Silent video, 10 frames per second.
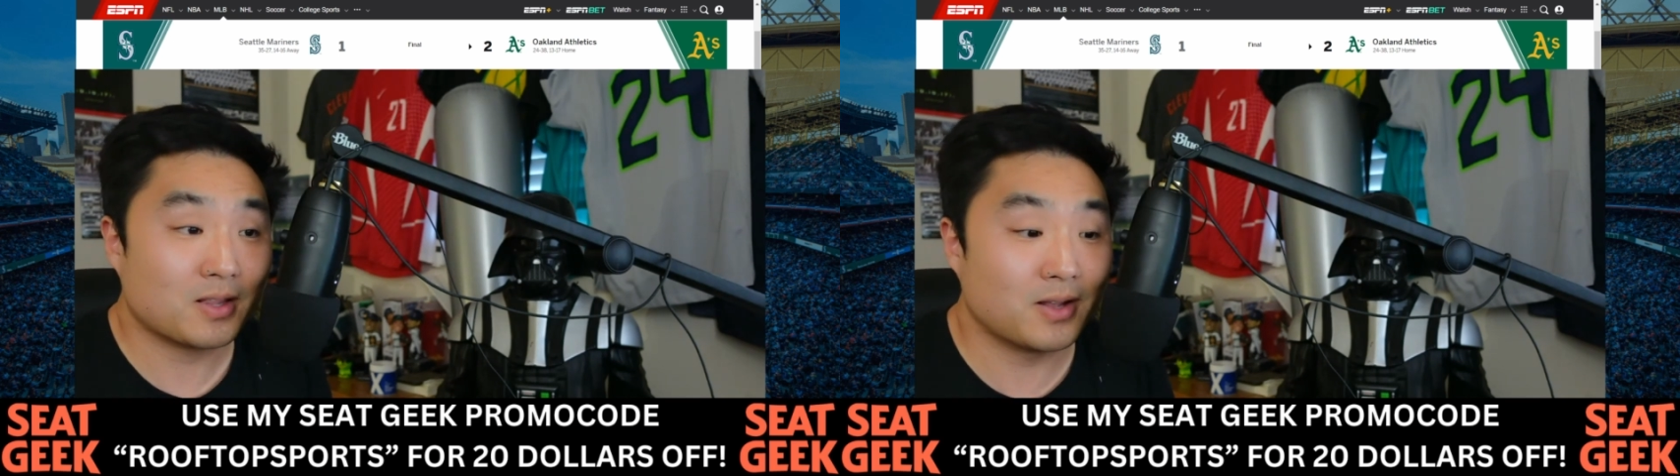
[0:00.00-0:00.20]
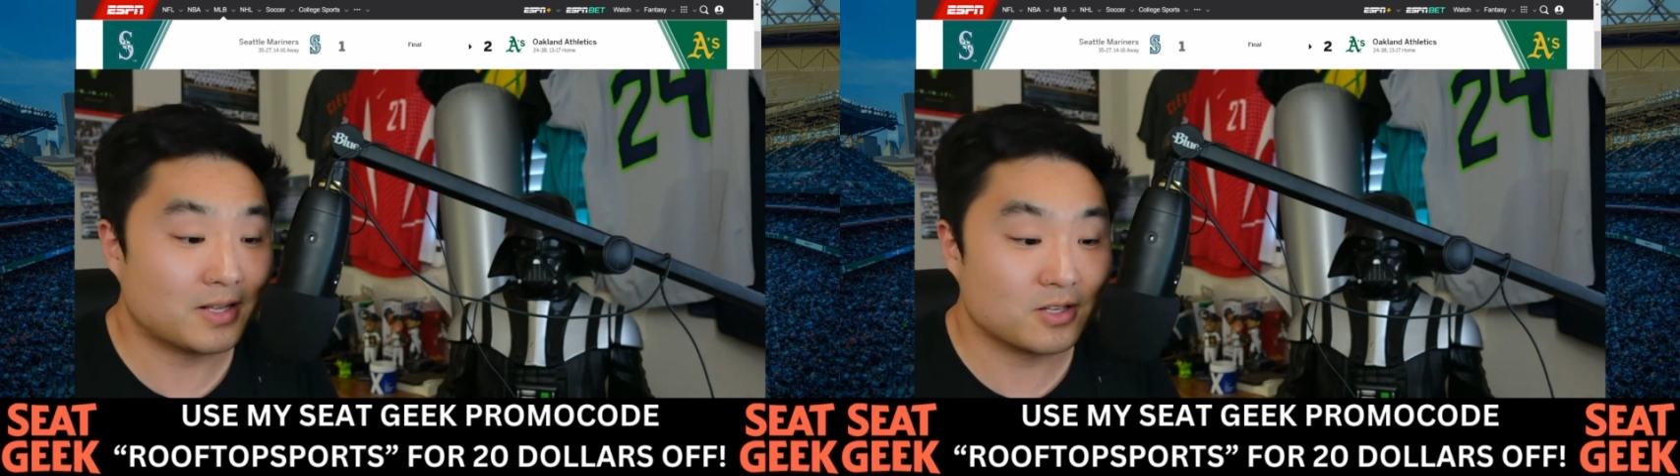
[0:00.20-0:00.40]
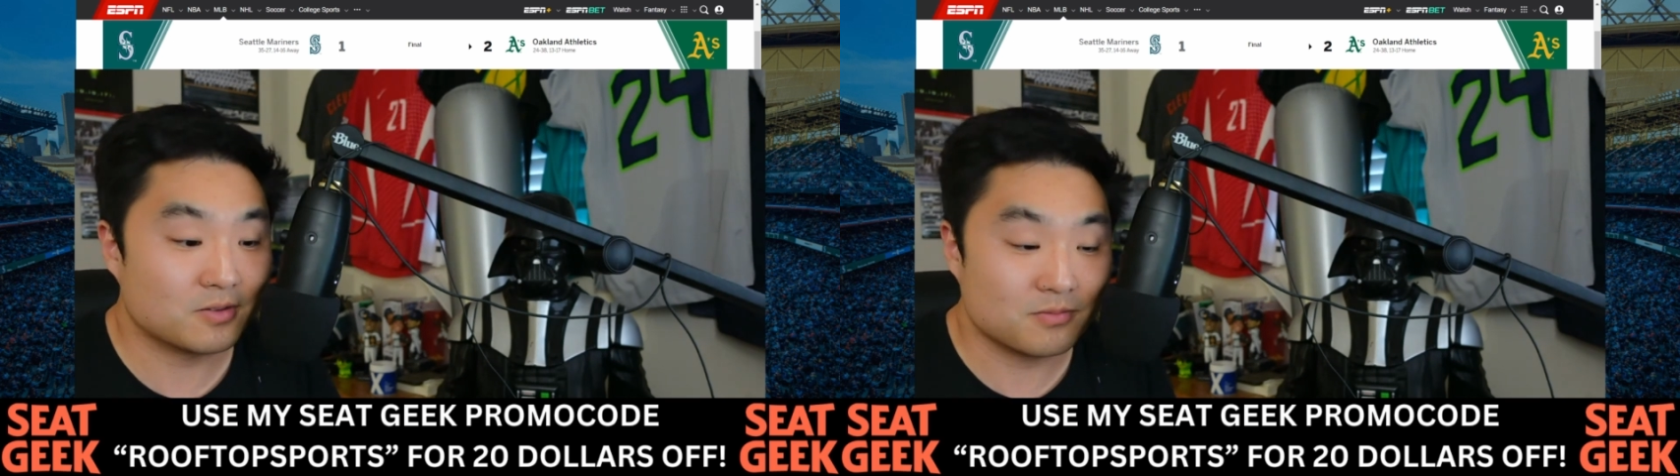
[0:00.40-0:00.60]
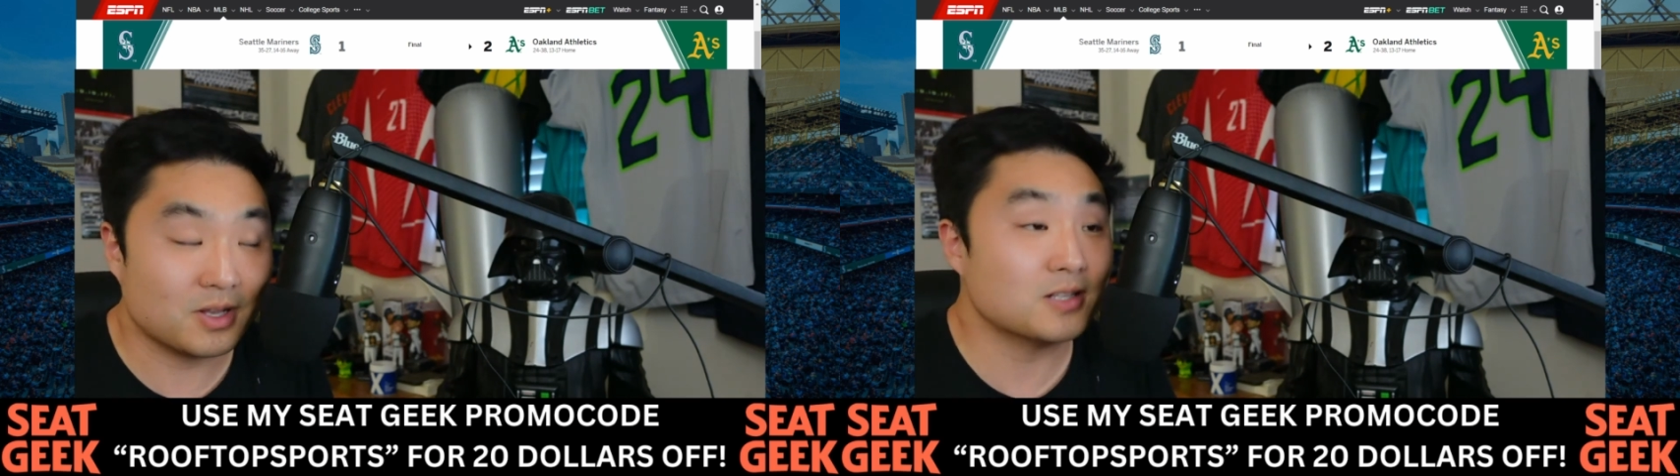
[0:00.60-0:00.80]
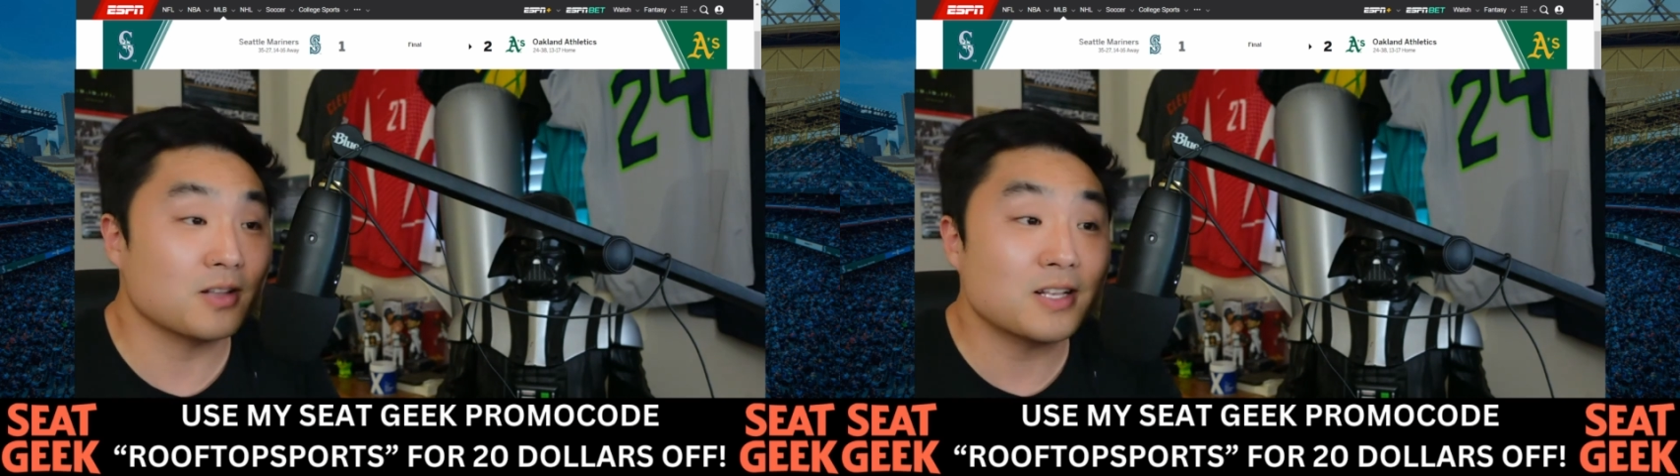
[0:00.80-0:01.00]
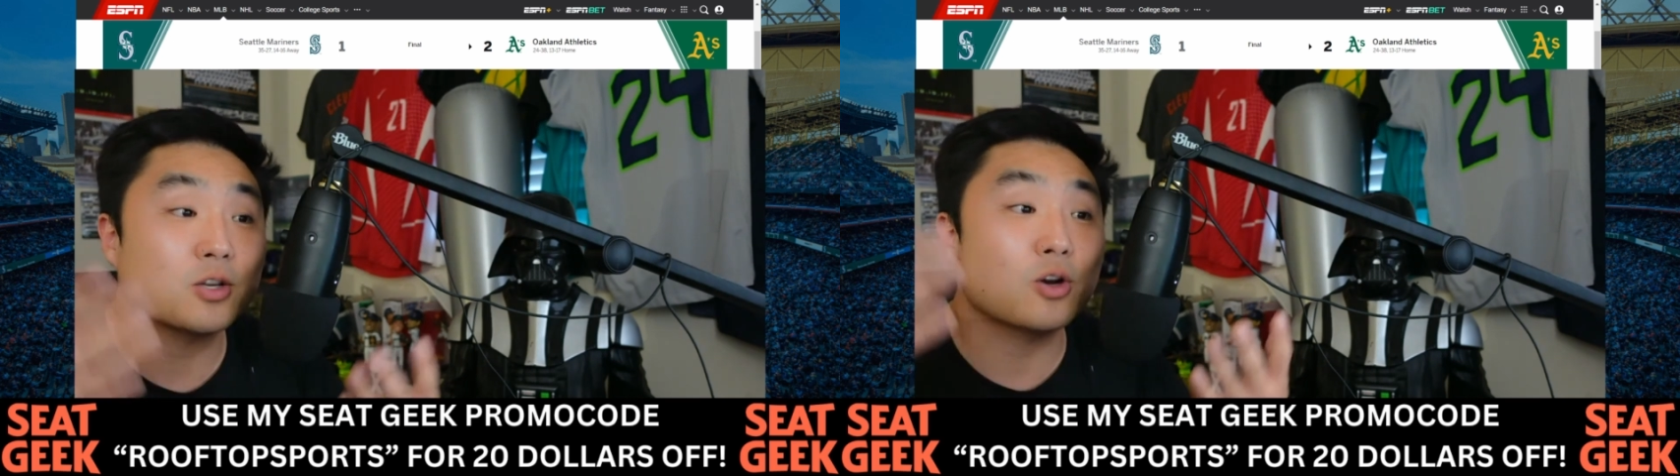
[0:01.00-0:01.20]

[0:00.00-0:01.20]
like the let's let's